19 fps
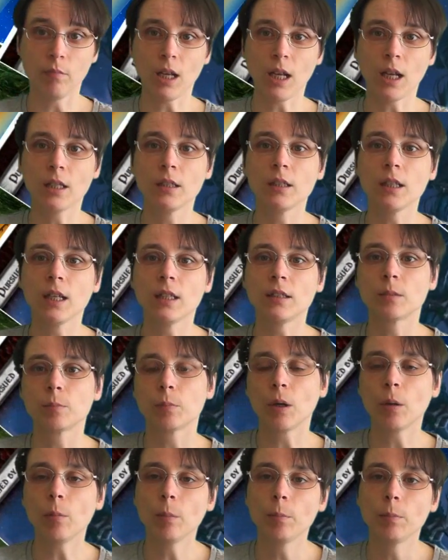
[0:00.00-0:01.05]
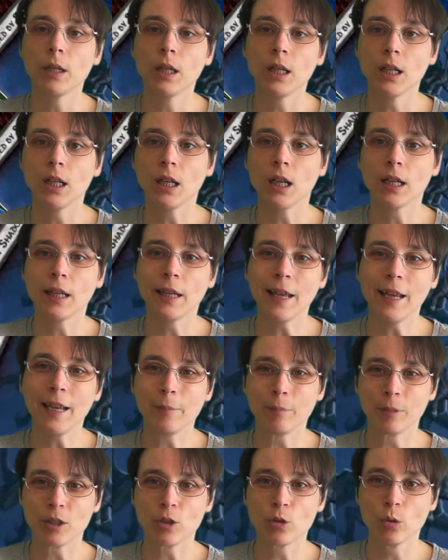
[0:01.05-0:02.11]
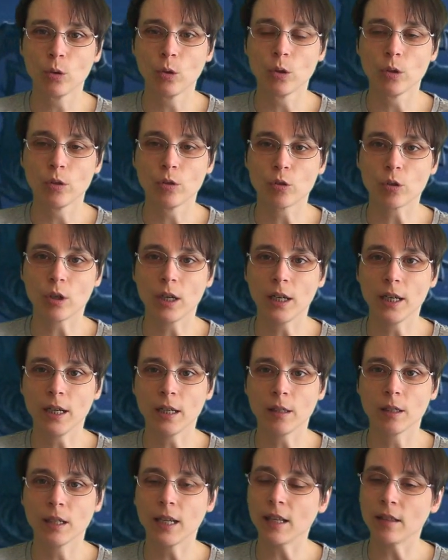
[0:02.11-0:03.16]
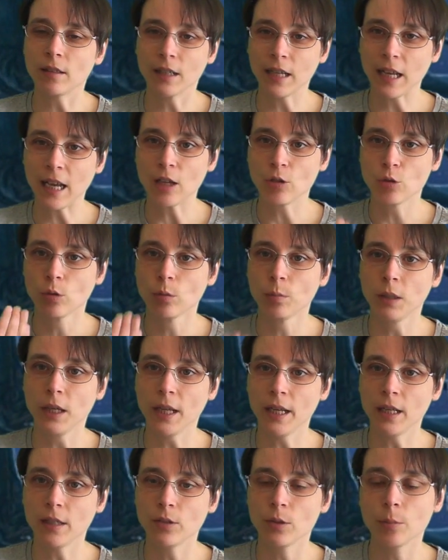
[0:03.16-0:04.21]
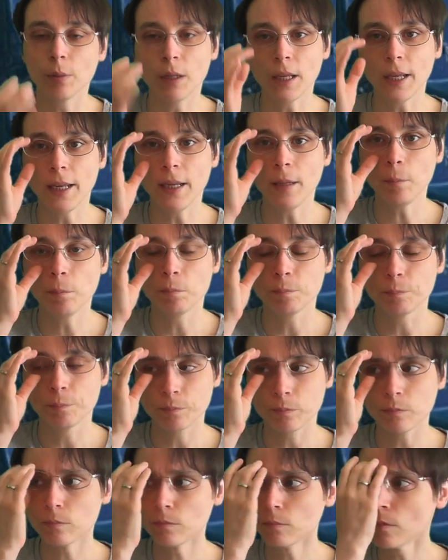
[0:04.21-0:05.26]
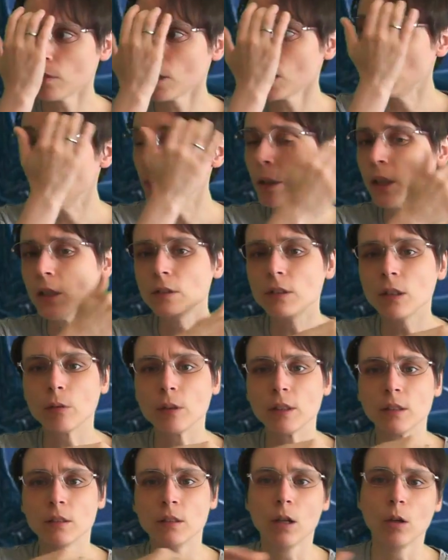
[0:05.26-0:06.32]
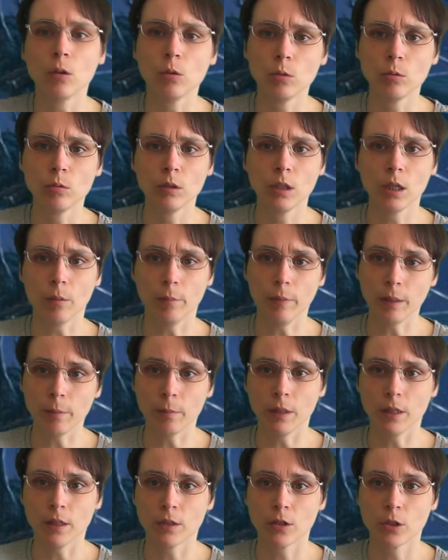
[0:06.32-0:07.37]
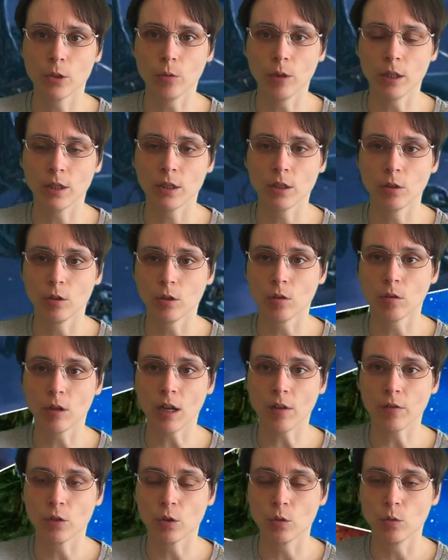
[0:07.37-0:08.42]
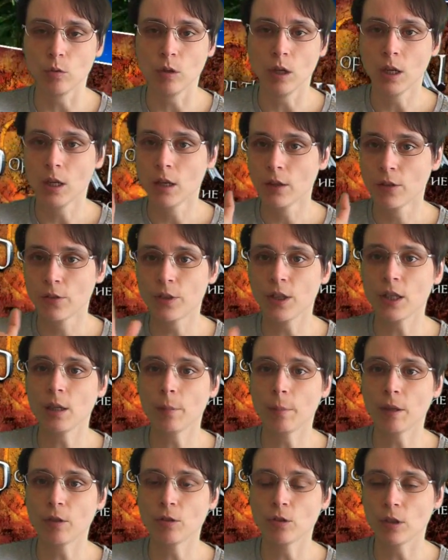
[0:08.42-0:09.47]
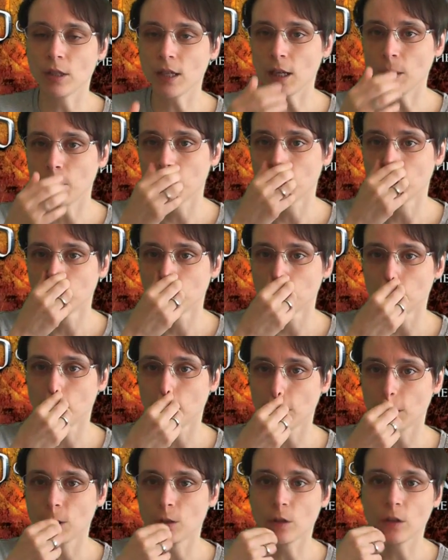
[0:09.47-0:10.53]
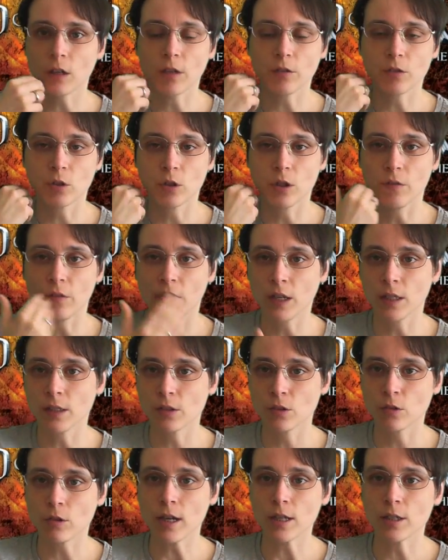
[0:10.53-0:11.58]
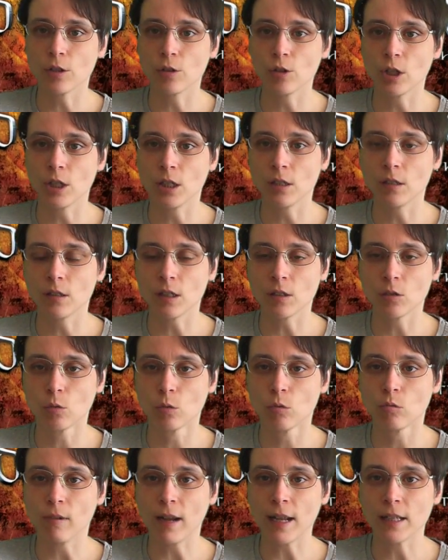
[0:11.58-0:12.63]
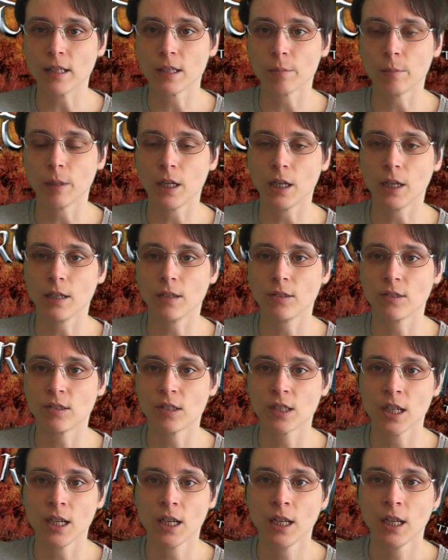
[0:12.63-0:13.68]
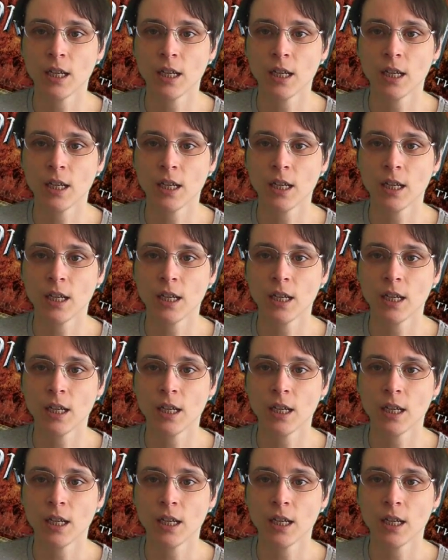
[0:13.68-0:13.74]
and it's probably a game that you could try and get the casual player to play. Because there is no commitment to it. You don't have to think about your deck building, you don't have to devise strategies, it's all randomized.